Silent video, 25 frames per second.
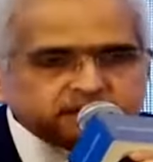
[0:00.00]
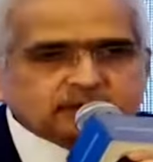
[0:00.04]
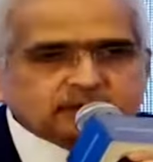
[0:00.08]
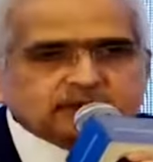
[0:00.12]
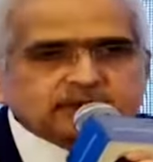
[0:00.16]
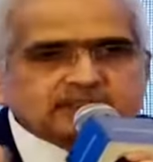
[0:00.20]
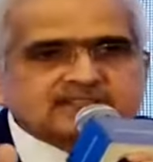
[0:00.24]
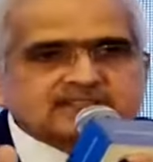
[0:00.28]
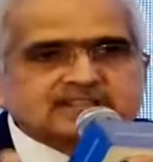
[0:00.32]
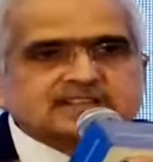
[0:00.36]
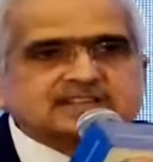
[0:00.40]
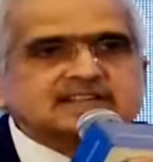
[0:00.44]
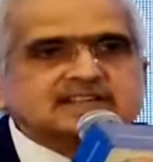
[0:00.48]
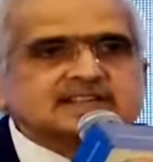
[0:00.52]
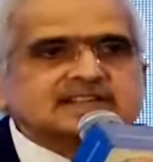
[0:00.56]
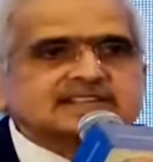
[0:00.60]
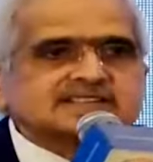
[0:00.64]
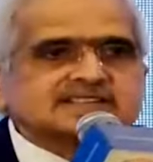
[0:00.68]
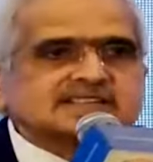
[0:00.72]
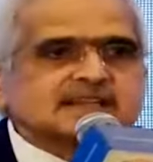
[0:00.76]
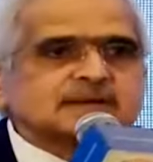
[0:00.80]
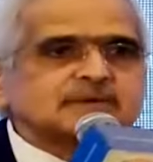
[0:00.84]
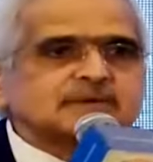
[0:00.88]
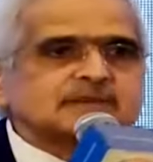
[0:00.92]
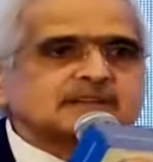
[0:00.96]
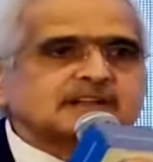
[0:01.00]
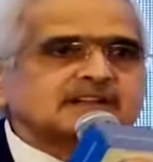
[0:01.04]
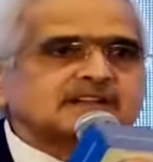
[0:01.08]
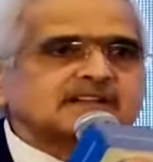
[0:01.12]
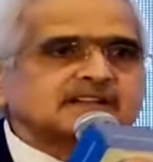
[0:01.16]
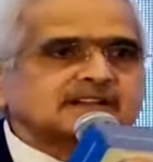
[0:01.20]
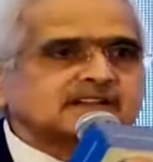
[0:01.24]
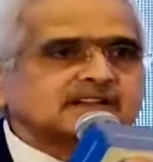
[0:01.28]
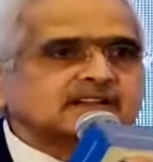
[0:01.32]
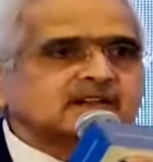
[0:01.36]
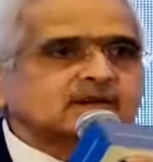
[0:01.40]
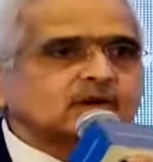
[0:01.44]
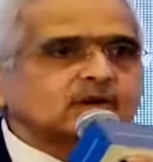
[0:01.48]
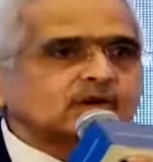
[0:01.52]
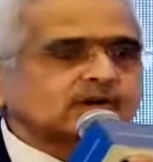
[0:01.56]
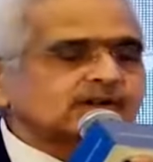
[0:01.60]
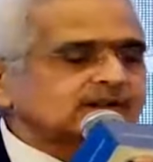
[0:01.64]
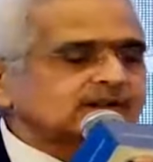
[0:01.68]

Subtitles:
we will certainly examine and take a call.